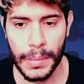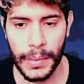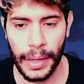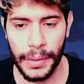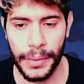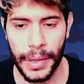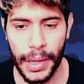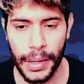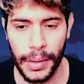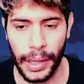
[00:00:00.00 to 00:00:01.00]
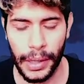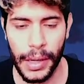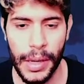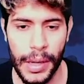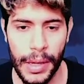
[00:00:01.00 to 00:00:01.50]
I feel like, okay,
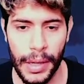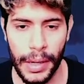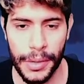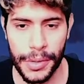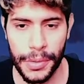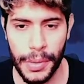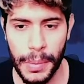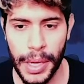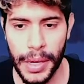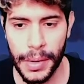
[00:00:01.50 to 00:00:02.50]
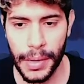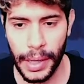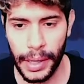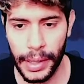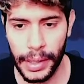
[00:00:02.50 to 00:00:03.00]
Airstream here,
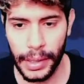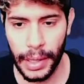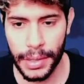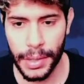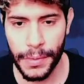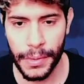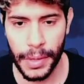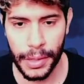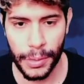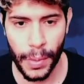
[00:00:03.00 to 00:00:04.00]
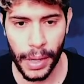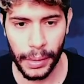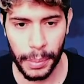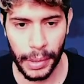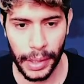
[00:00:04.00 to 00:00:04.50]
and let's go for that
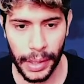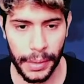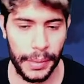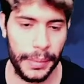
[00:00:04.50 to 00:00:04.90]
Swagger play here.